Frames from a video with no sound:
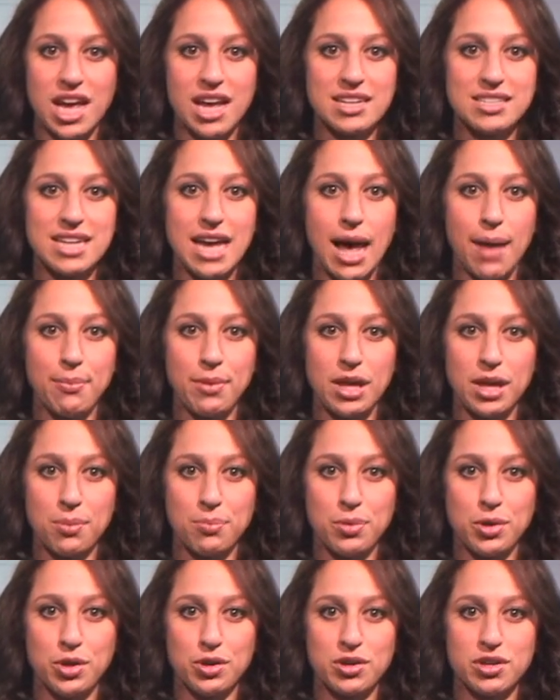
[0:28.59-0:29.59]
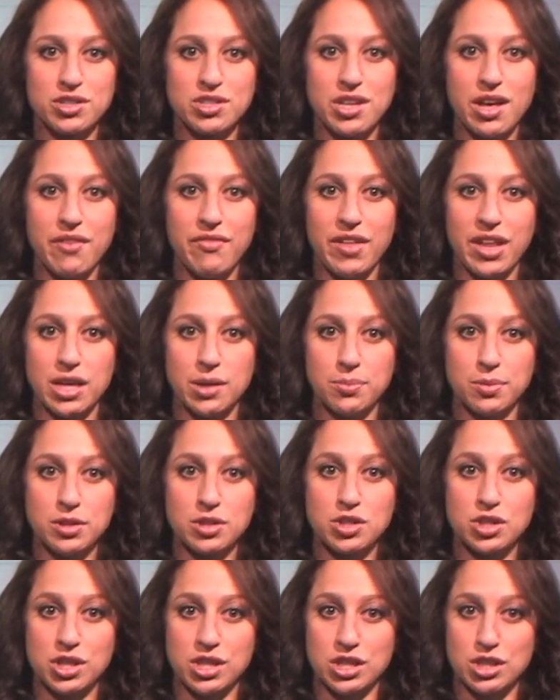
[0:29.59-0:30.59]
and tablet computers available
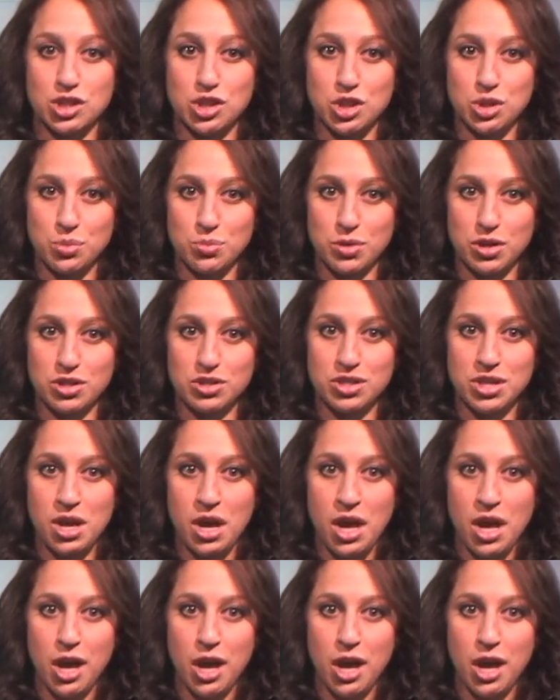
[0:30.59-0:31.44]
to consumers.